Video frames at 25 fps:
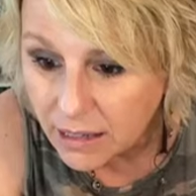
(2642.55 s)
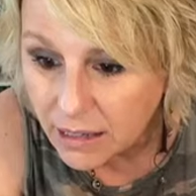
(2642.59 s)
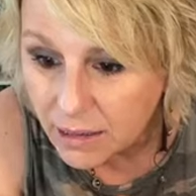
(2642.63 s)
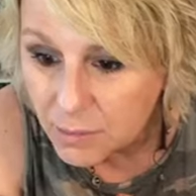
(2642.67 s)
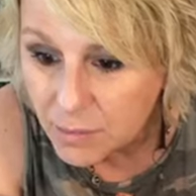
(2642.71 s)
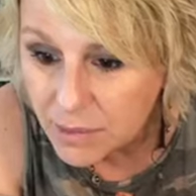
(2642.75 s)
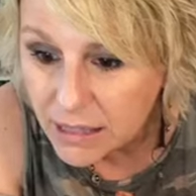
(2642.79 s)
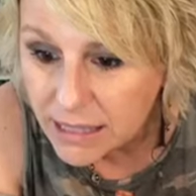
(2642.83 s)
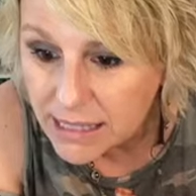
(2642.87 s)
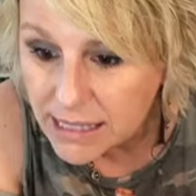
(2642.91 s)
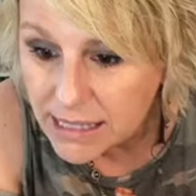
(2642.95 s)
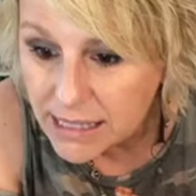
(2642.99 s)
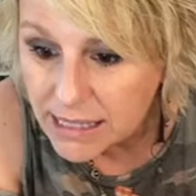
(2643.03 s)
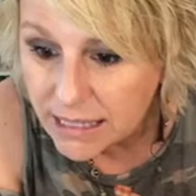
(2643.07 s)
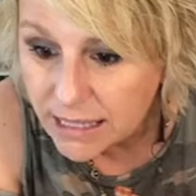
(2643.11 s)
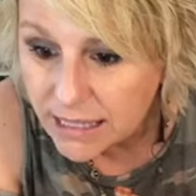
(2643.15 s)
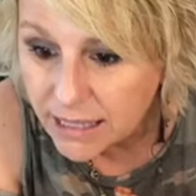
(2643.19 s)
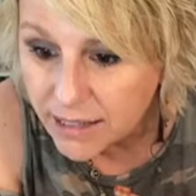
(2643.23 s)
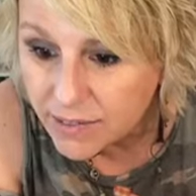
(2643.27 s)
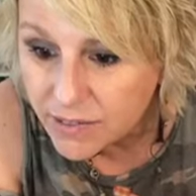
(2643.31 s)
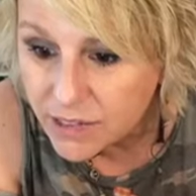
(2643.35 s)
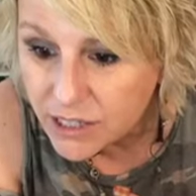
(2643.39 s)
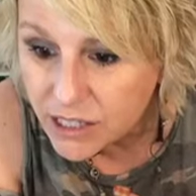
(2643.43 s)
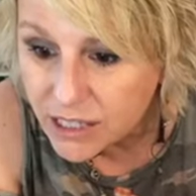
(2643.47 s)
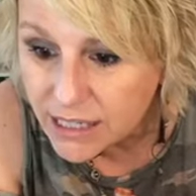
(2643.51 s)
Let me see
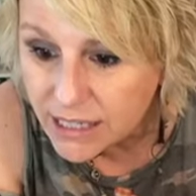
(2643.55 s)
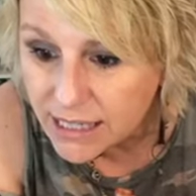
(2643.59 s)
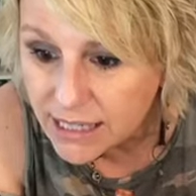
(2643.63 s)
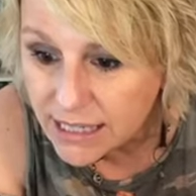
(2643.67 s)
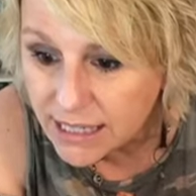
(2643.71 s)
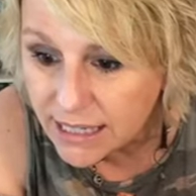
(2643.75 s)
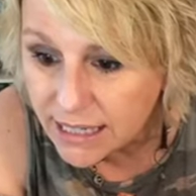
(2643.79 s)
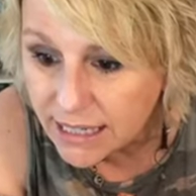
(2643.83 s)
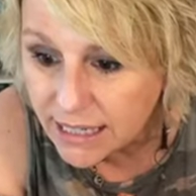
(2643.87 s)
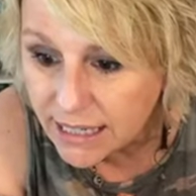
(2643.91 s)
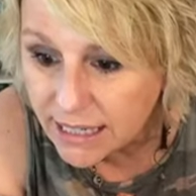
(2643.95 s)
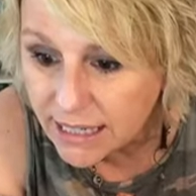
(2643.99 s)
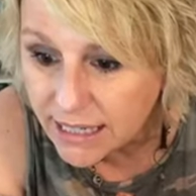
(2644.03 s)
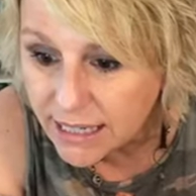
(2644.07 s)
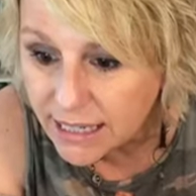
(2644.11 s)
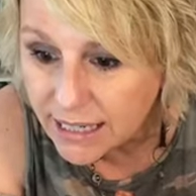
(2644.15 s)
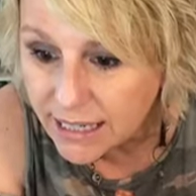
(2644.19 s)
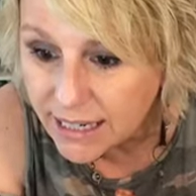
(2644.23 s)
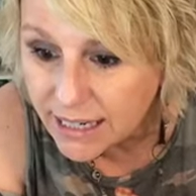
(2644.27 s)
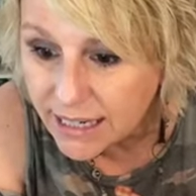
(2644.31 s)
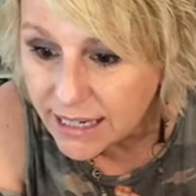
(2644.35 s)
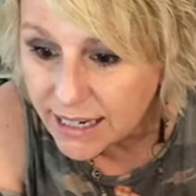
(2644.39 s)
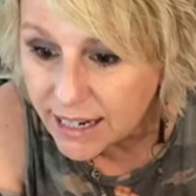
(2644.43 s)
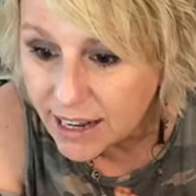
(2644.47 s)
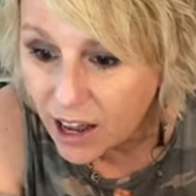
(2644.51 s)
if she
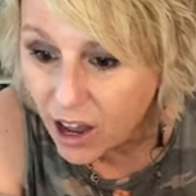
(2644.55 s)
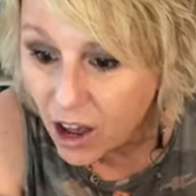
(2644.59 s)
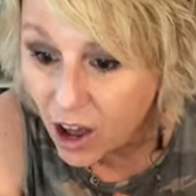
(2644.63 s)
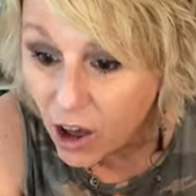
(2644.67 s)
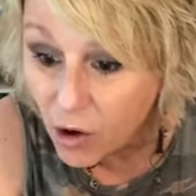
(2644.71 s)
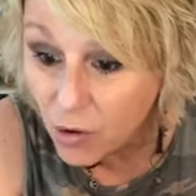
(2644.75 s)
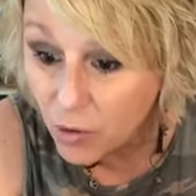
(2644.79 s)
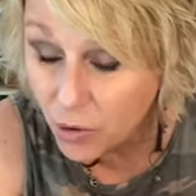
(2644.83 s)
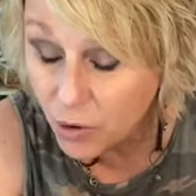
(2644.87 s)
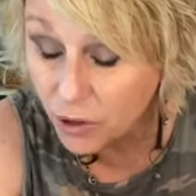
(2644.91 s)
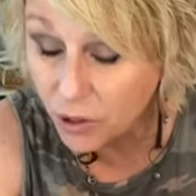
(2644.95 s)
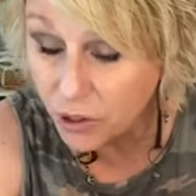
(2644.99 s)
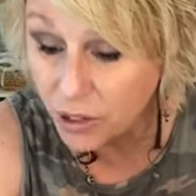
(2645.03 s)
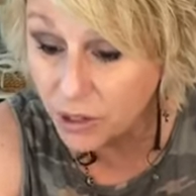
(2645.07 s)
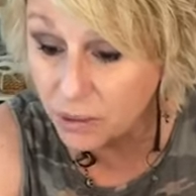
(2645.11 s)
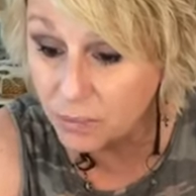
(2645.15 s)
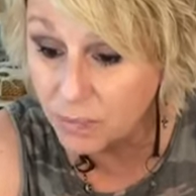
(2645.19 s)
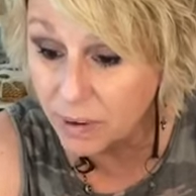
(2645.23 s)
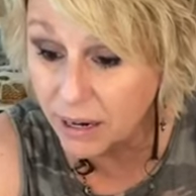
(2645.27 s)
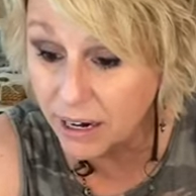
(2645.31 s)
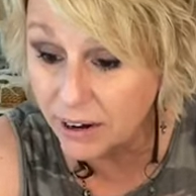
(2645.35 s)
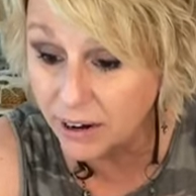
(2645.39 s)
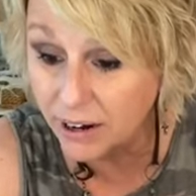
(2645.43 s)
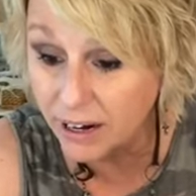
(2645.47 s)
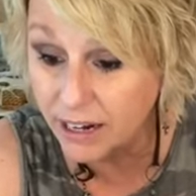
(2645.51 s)
said. Oh, good,
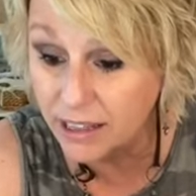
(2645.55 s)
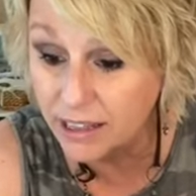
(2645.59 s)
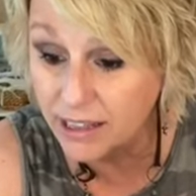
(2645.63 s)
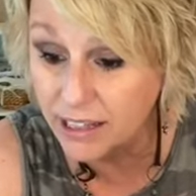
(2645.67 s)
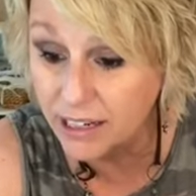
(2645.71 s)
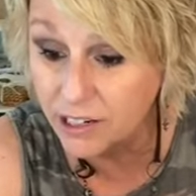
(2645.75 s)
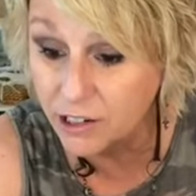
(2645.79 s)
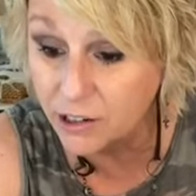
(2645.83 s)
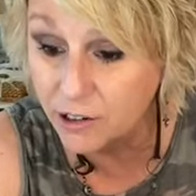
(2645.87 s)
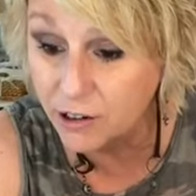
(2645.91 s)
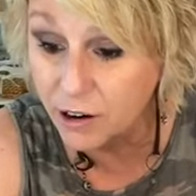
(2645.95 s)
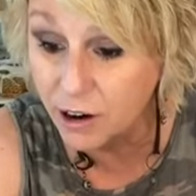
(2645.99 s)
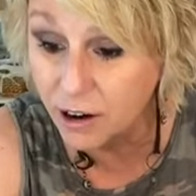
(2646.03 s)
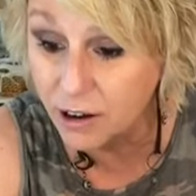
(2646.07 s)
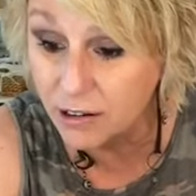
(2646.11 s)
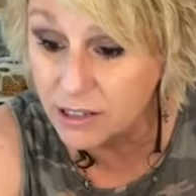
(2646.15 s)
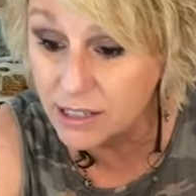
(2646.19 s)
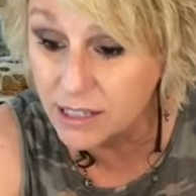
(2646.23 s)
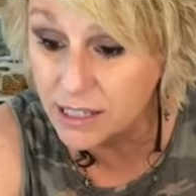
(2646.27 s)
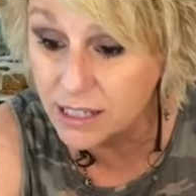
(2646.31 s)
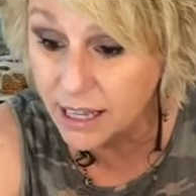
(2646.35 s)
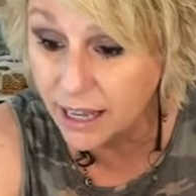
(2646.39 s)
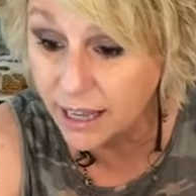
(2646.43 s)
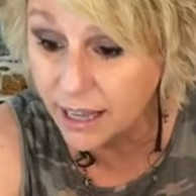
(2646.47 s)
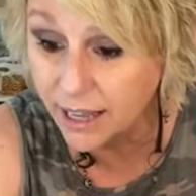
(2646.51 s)
Mary. Then you're all
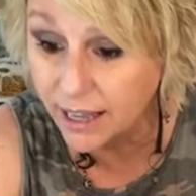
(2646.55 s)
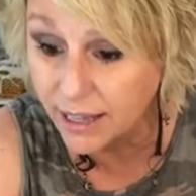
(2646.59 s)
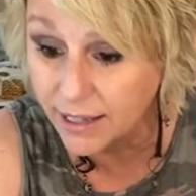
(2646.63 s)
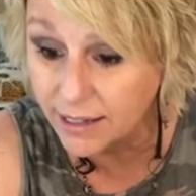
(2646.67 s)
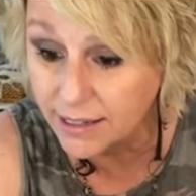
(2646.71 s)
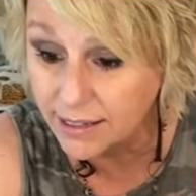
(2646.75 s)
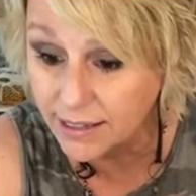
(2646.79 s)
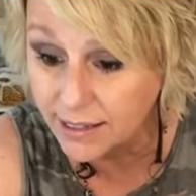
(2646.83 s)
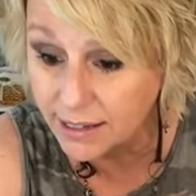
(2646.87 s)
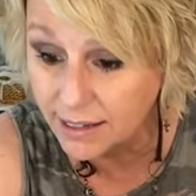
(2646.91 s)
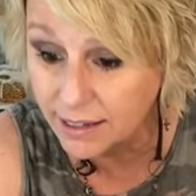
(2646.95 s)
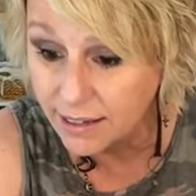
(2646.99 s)
set.